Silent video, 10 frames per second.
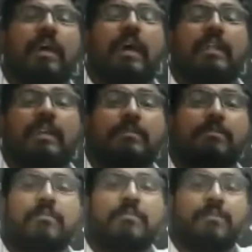the atom,
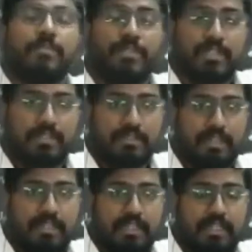
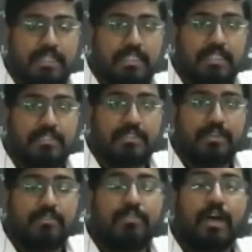whichever consists
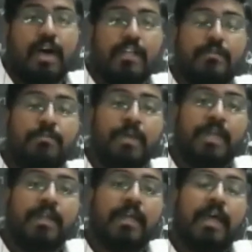of
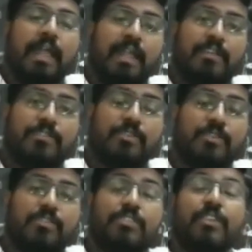unpaired
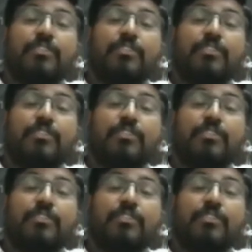electrons,